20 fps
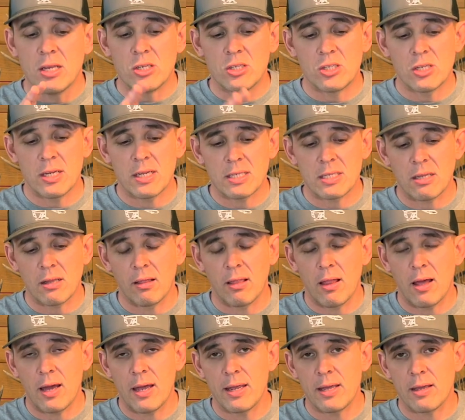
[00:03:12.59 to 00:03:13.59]
Just
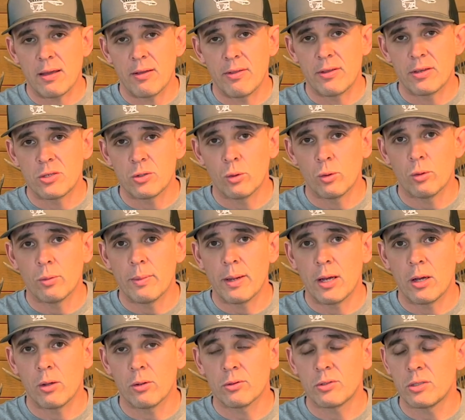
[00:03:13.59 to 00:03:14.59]
like the tool
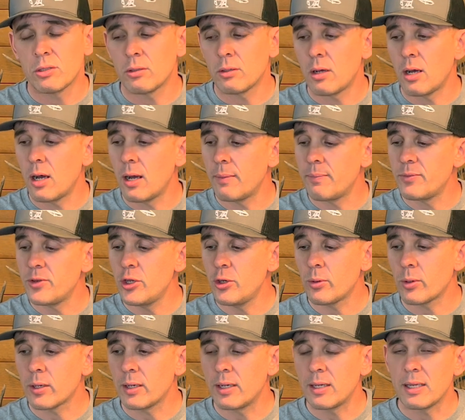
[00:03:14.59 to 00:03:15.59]
belt, you
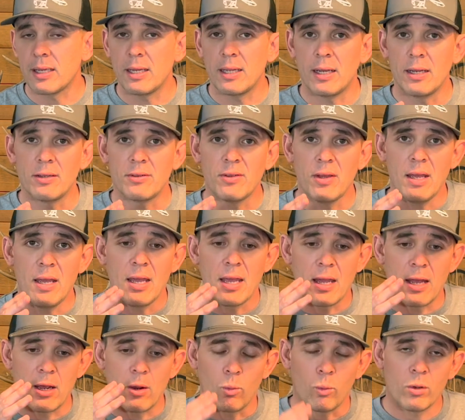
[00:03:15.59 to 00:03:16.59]
are going to get it
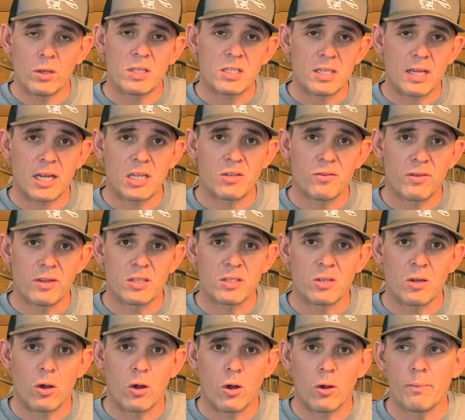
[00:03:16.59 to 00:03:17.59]
one size fits
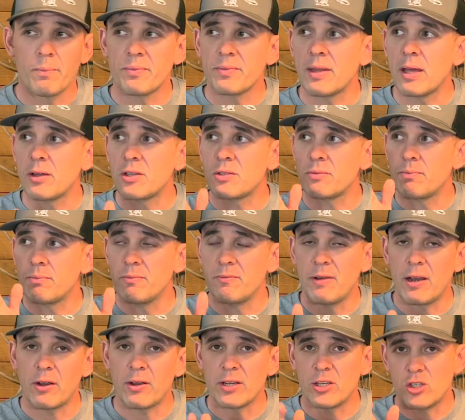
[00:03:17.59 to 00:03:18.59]
all. Now, it's
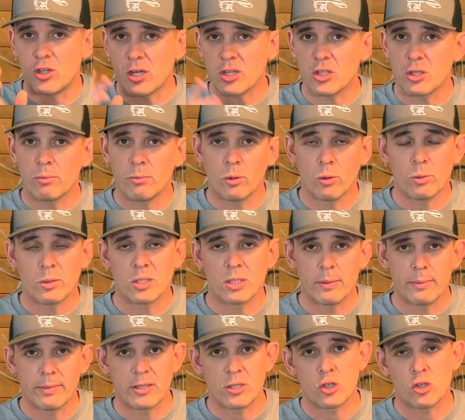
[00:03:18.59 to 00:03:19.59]
very adjustable with
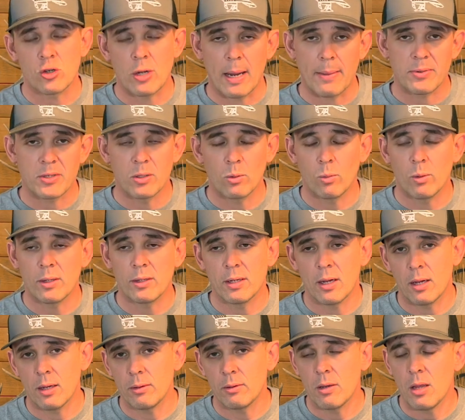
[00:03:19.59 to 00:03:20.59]
some of the straps and
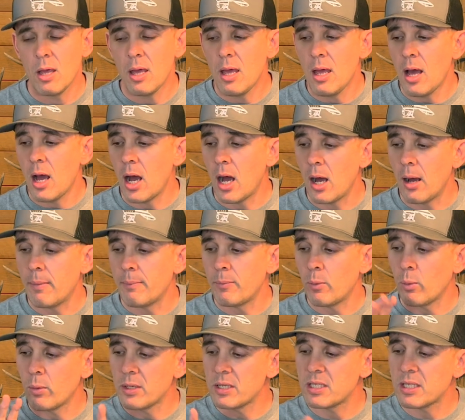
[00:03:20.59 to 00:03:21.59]
whatnot.
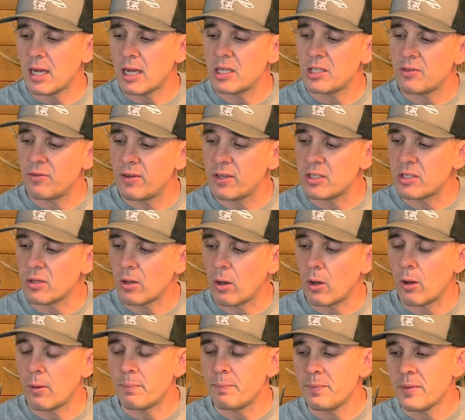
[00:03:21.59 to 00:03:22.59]
One size fits
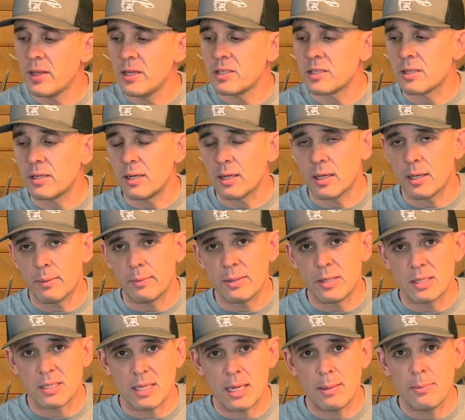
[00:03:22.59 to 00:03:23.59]
all. It's going to come in
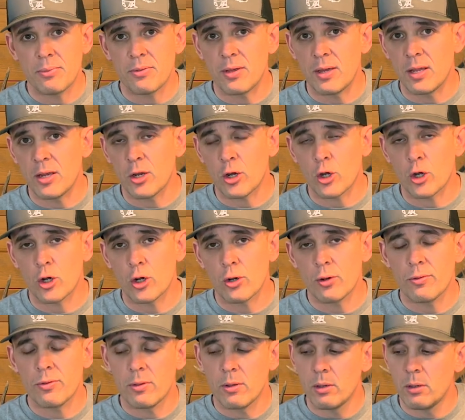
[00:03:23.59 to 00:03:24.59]
the same thing,
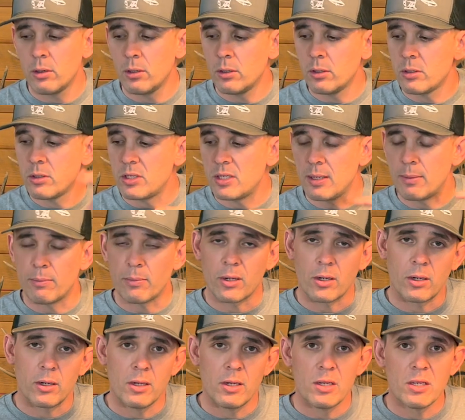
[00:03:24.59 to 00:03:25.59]
earth,
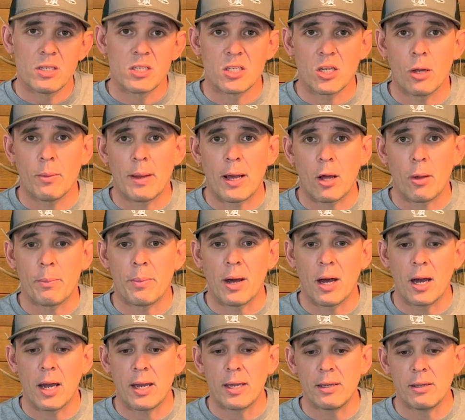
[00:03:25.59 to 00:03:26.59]
timber,
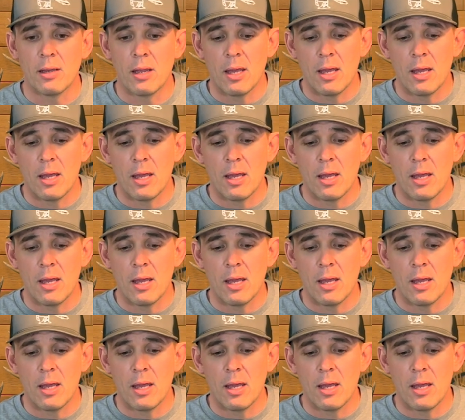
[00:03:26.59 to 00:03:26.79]
subalpine,